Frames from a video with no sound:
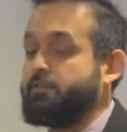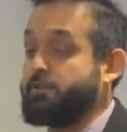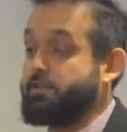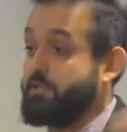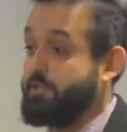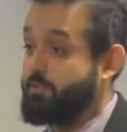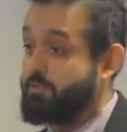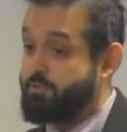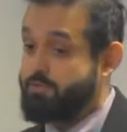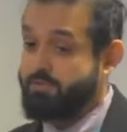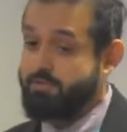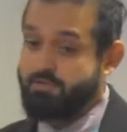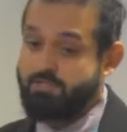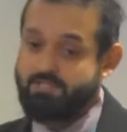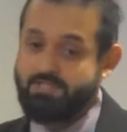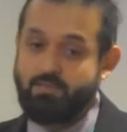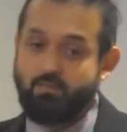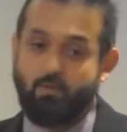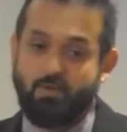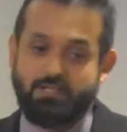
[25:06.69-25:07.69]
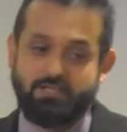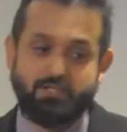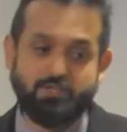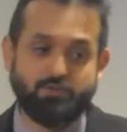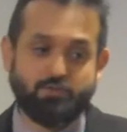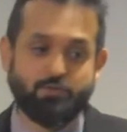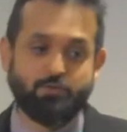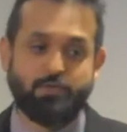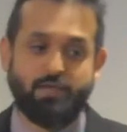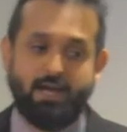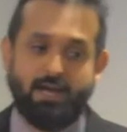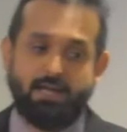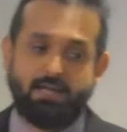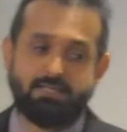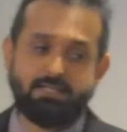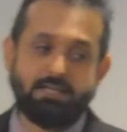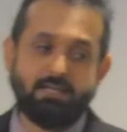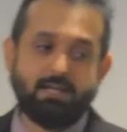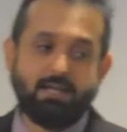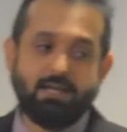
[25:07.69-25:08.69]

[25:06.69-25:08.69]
the users, and once you do that,